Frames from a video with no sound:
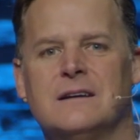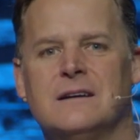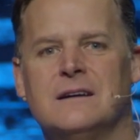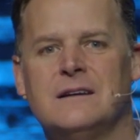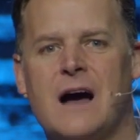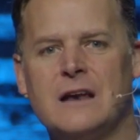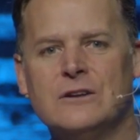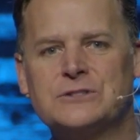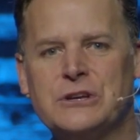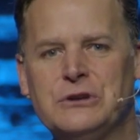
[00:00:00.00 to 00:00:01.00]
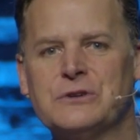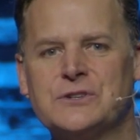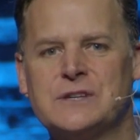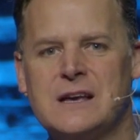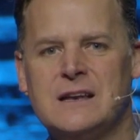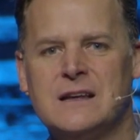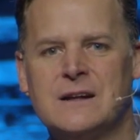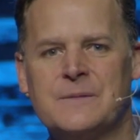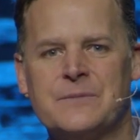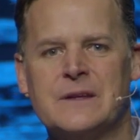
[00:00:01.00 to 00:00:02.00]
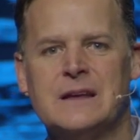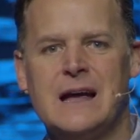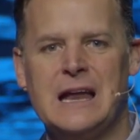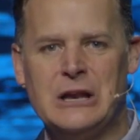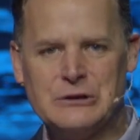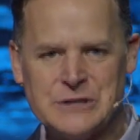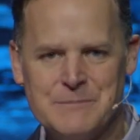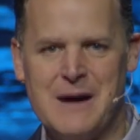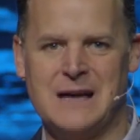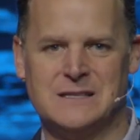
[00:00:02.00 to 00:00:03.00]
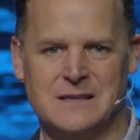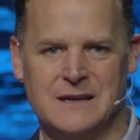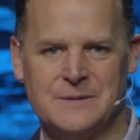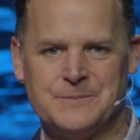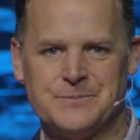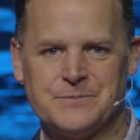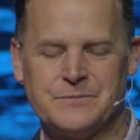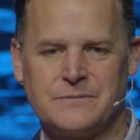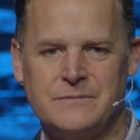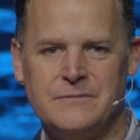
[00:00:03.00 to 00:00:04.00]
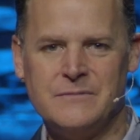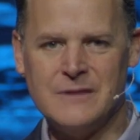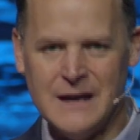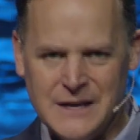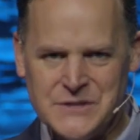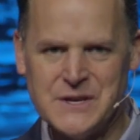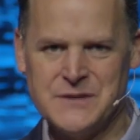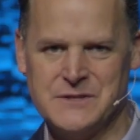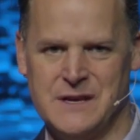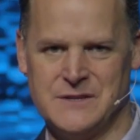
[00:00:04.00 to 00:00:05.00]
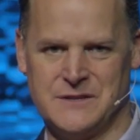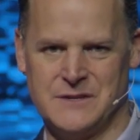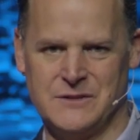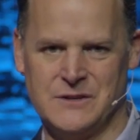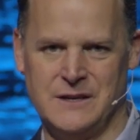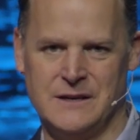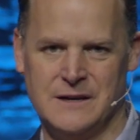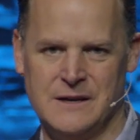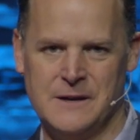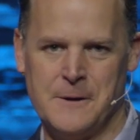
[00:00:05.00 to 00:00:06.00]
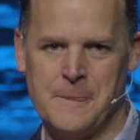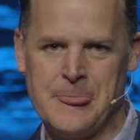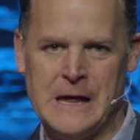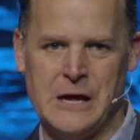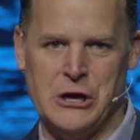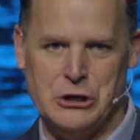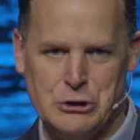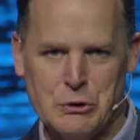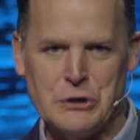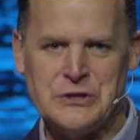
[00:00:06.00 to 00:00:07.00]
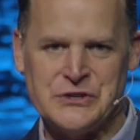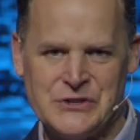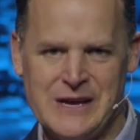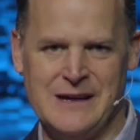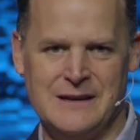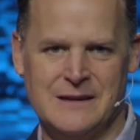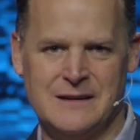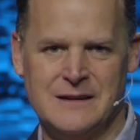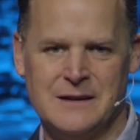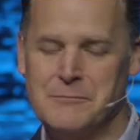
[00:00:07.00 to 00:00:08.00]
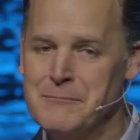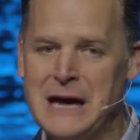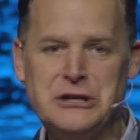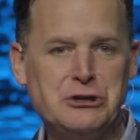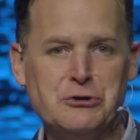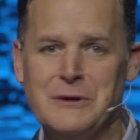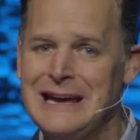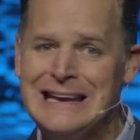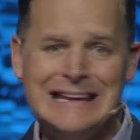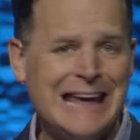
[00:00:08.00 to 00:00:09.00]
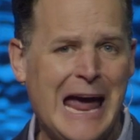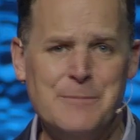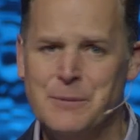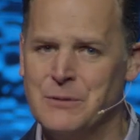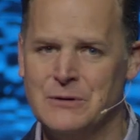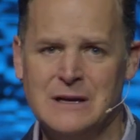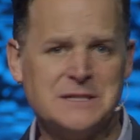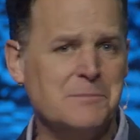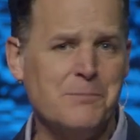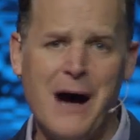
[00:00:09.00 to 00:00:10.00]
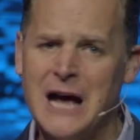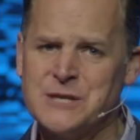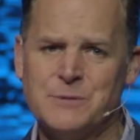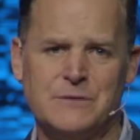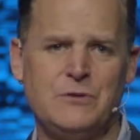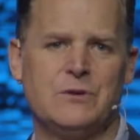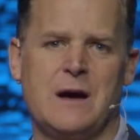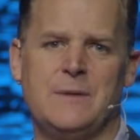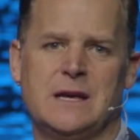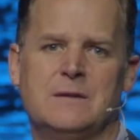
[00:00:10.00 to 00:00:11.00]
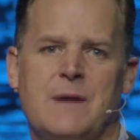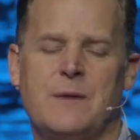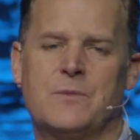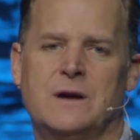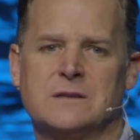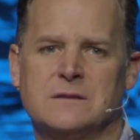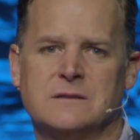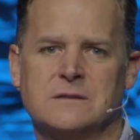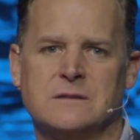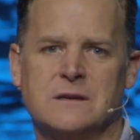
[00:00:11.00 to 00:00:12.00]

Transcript: And God looks at your sin and he looks at my sin. And he says this essentially: your sin makes you incapable. It's impossible of you coming into my presence.